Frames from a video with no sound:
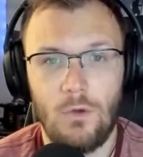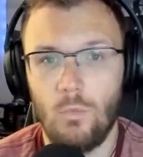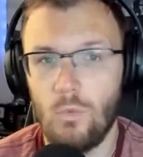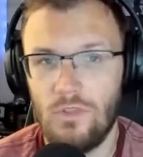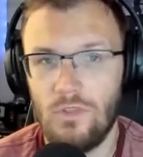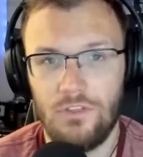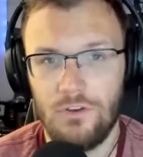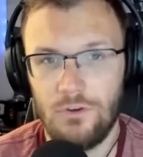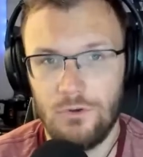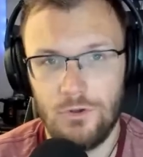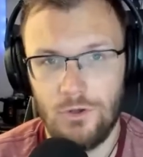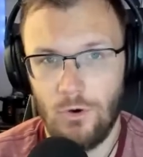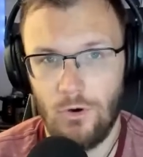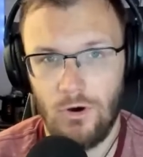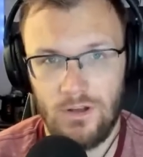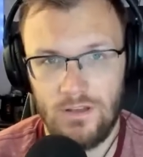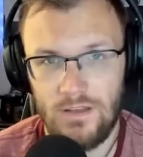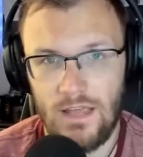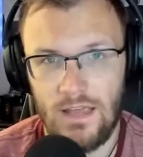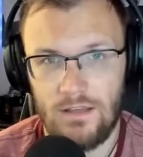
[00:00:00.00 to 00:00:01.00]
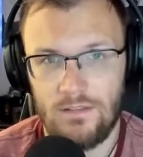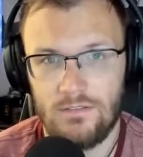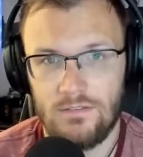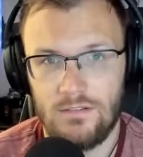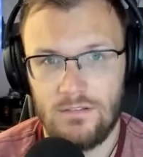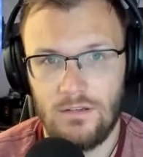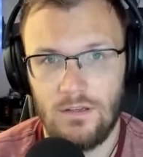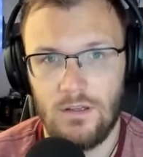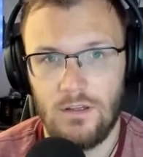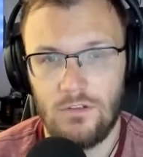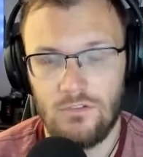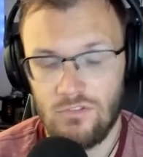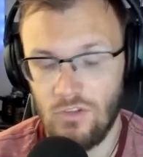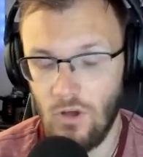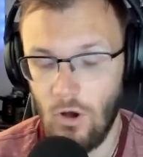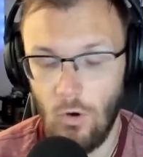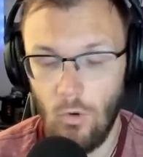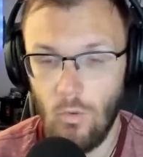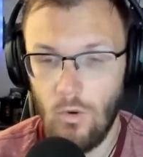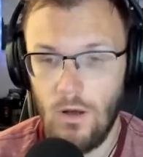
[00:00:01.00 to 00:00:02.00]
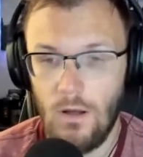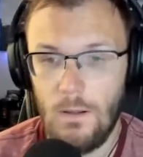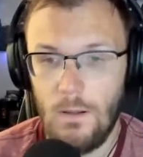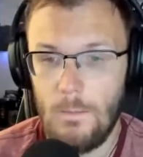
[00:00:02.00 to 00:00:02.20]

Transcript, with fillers: with the New York Knicks. So